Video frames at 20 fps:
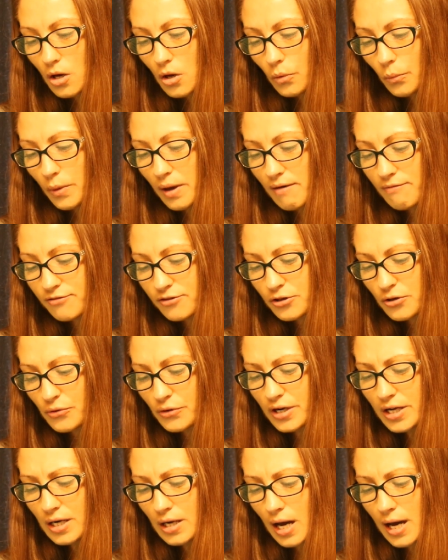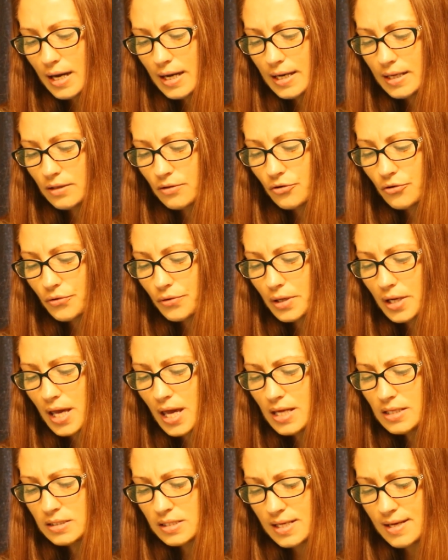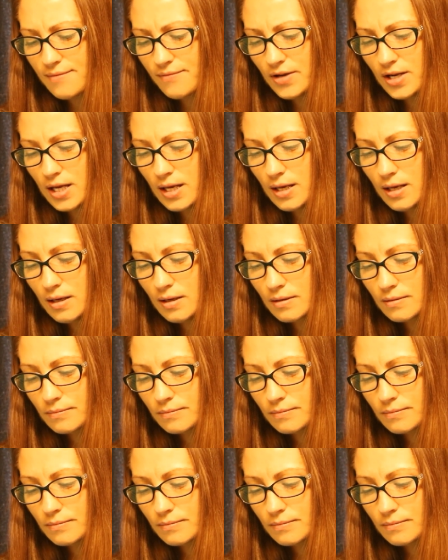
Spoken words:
We have 39, creativity.